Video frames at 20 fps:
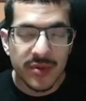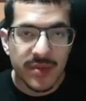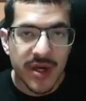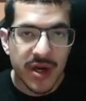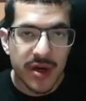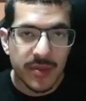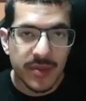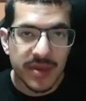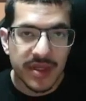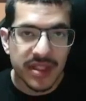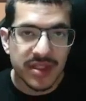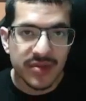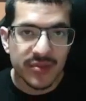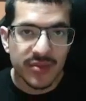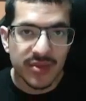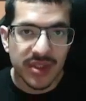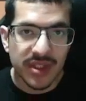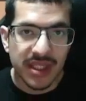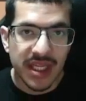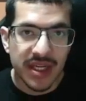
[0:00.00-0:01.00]
power plants
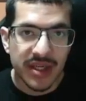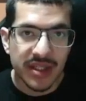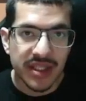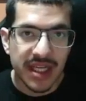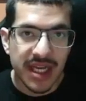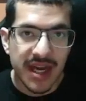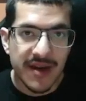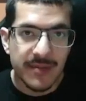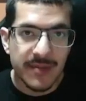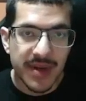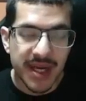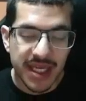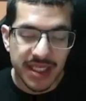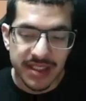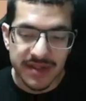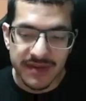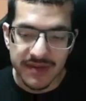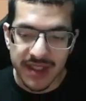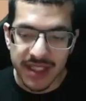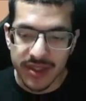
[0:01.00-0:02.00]
would allow you to have
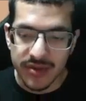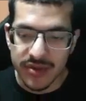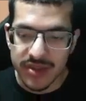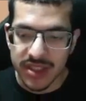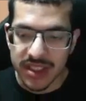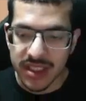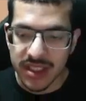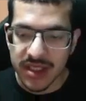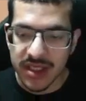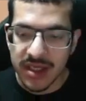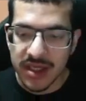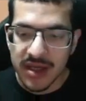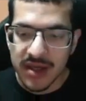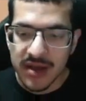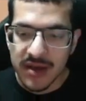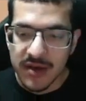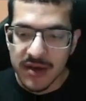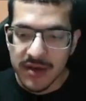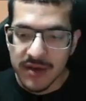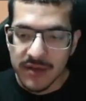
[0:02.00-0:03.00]
passive energy
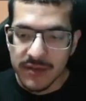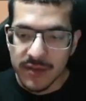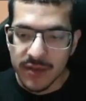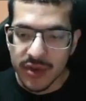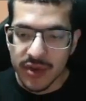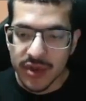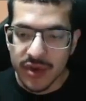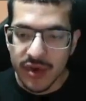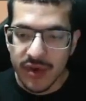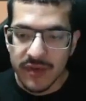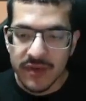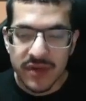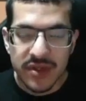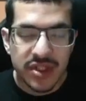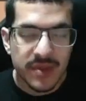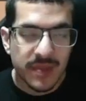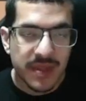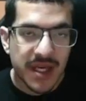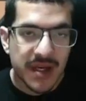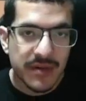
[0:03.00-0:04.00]
for your
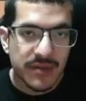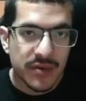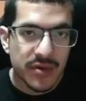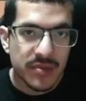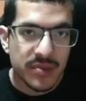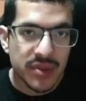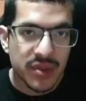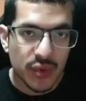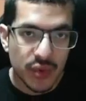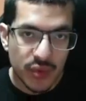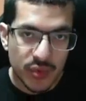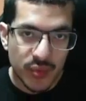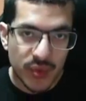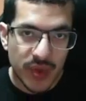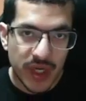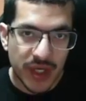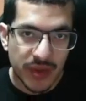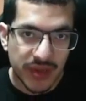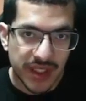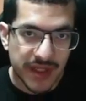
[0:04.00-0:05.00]
fishing platforms or wild